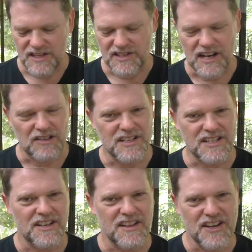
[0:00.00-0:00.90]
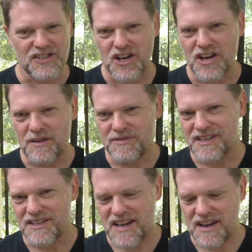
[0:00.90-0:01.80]
The subtleness of those herbs
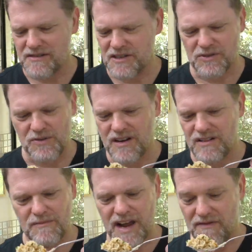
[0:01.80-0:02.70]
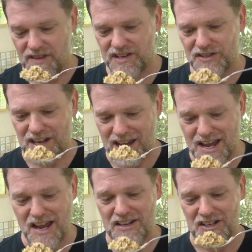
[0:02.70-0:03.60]
in there as well. Mate, this
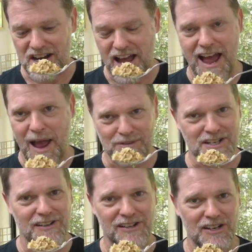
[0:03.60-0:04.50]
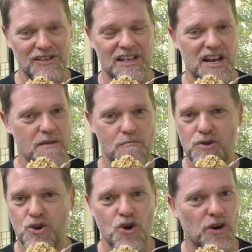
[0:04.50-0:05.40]
is an absolutely
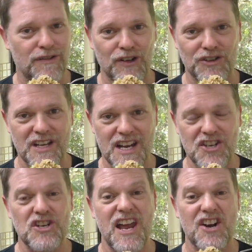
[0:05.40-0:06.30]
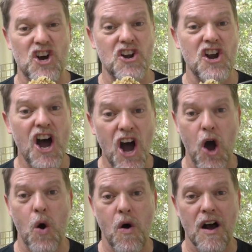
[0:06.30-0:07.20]
beautiful dish and I
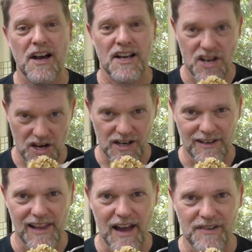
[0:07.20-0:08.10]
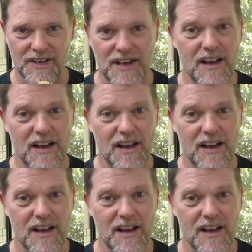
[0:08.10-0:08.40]
know you're gonna love it.